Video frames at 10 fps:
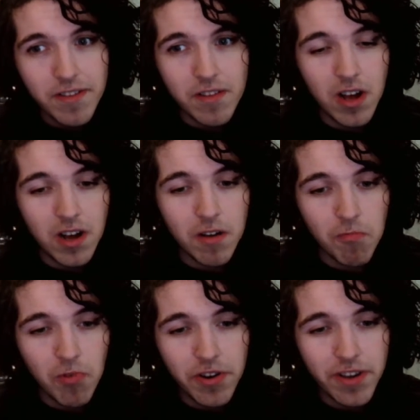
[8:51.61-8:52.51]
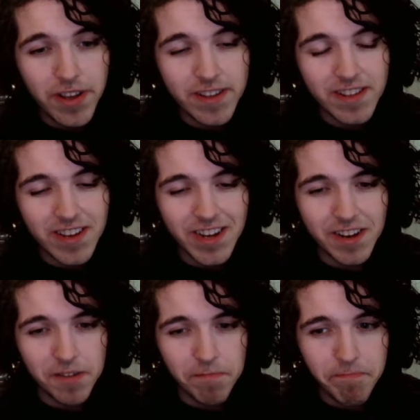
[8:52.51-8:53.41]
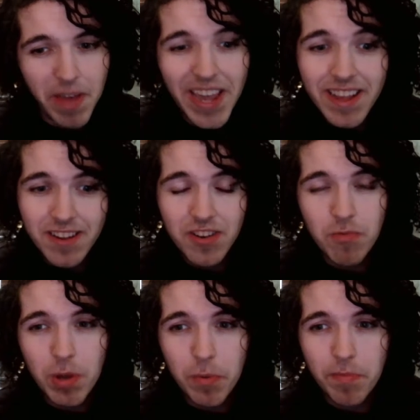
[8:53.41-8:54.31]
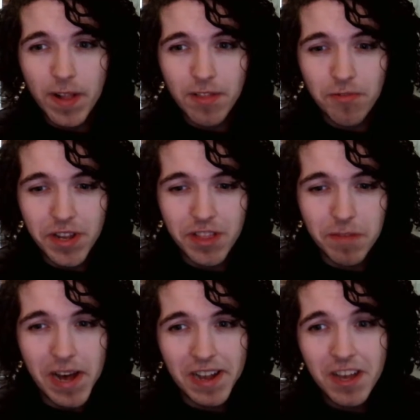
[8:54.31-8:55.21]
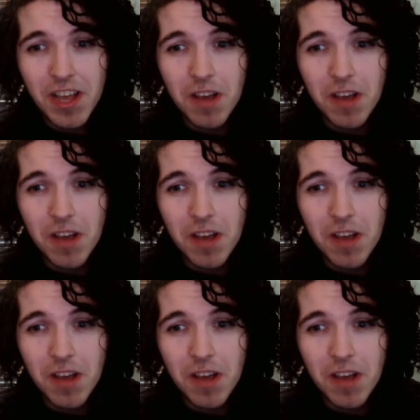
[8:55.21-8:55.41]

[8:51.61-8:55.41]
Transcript: make it so we would play 3 at the back,